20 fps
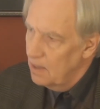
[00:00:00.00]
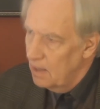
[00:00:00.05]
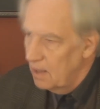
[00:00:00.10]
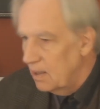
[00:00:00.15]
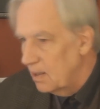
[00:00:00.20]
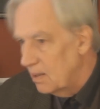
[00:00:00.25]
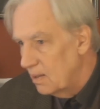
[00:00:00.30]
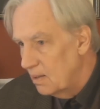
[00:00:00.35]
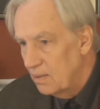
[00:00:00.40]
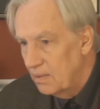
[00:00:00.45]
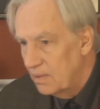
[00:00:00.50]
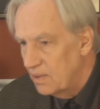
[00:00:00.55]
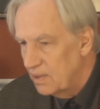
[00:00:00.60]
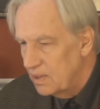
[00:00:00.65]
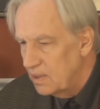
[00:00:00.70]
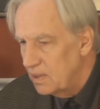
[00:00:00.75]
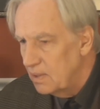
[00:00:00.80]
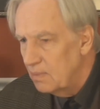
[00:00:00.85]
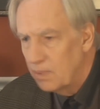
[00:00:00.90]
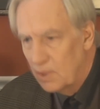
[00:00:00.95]
and
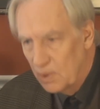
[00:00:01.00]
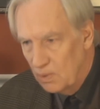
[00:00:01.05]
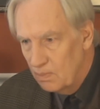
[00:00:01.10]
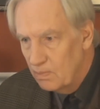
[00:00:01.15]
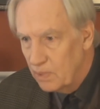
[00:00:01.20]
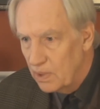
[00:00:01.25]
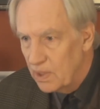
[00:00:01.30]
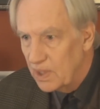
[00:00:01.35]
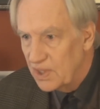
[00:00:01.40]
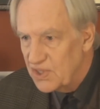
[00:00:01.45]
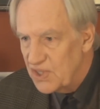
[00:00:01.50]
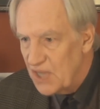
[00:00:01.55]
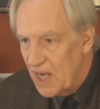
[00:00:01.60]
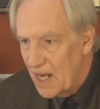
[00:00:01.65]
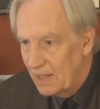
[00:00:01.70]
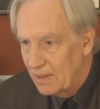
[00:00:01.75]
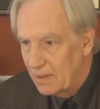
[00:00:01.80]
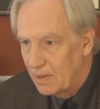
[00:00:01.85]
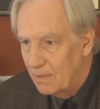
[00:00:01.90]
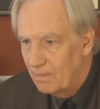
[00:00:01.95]
the Bloomberg
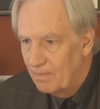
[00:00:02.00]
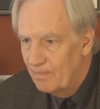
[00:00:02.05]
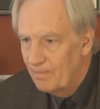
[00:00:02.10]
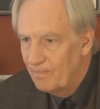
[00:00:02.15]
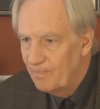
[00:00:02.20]
Channel.